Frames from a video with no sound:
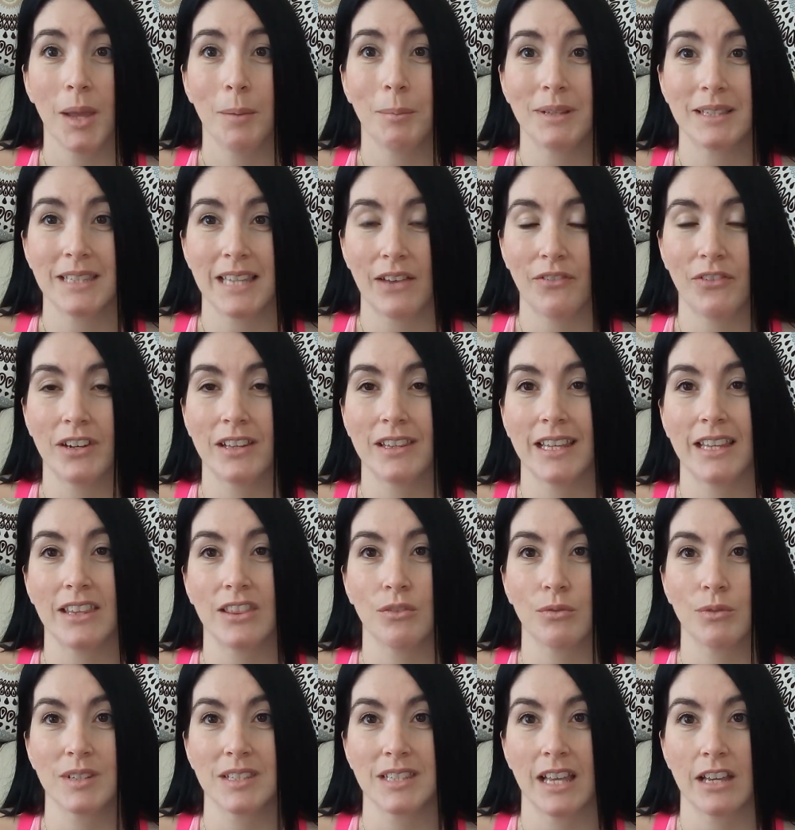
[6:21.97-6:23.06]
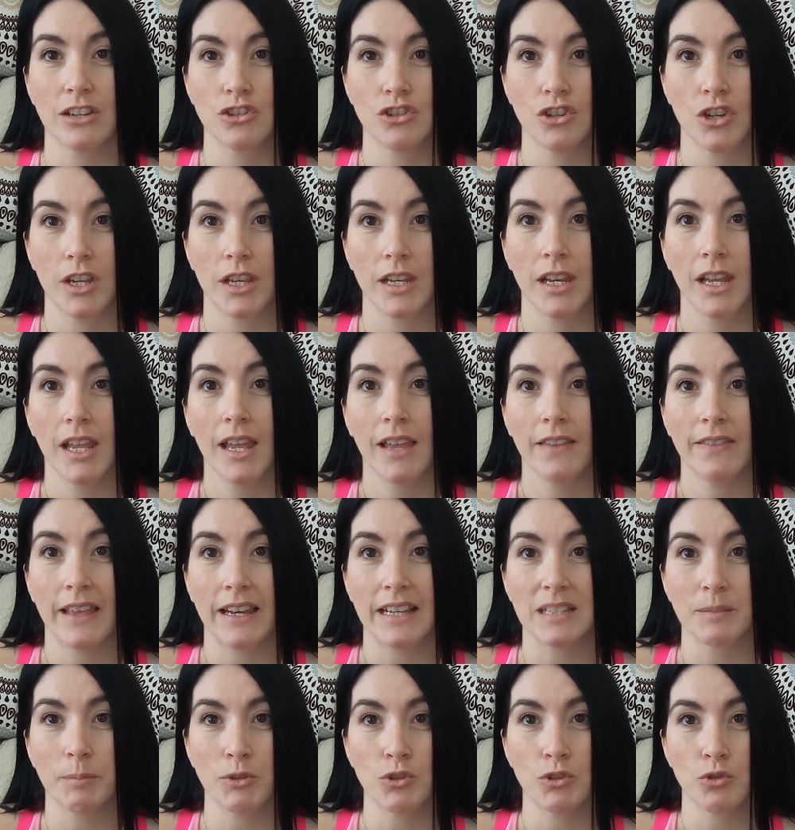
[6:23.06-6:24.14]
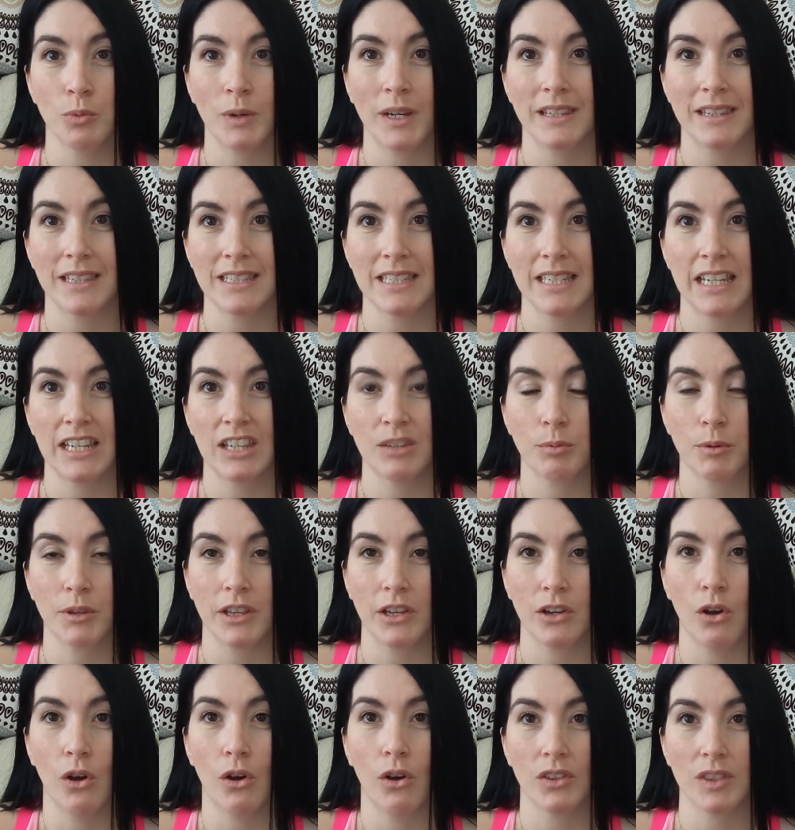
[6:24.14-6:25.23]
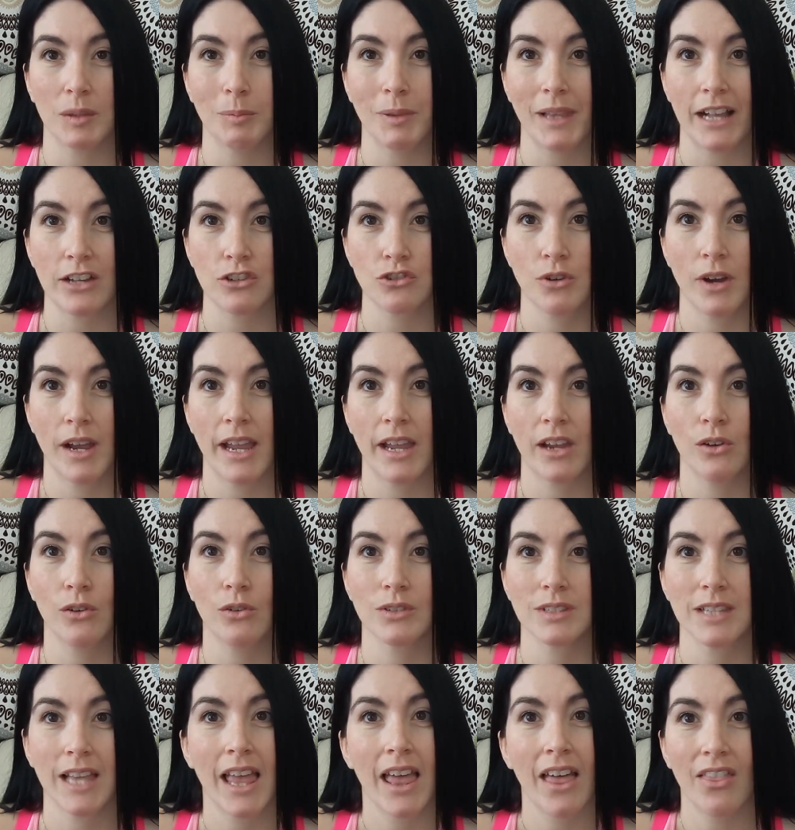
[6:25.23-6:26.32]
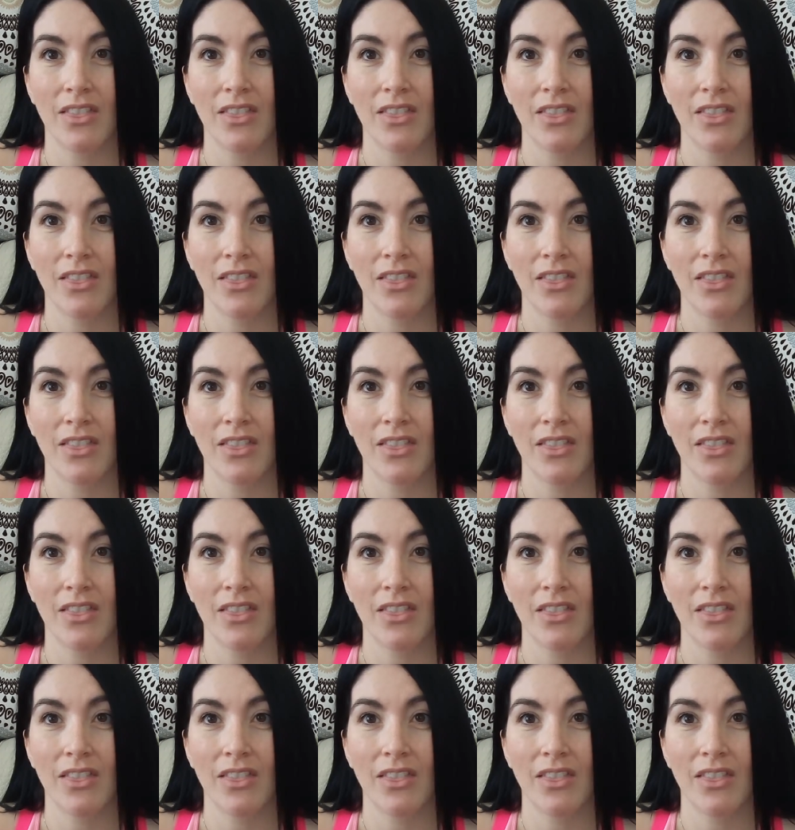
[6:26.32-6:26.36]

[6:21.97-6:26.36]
But definitely the recession that is between the teeth, where they call it the black triangles,